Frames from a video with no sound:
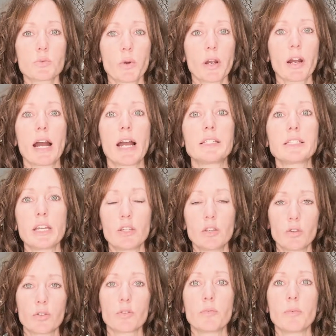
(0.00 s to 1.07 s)
where I take
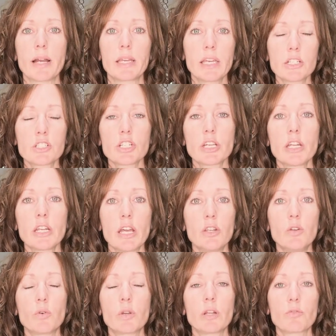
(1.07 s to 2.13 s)
you through my kitchen and
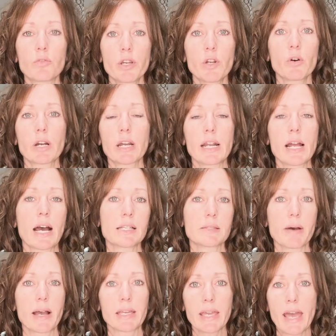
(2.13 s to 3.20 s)
you can reorganize
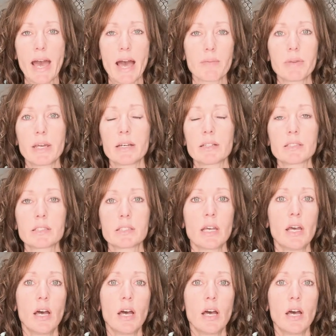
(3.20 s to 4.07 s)
my cabinets,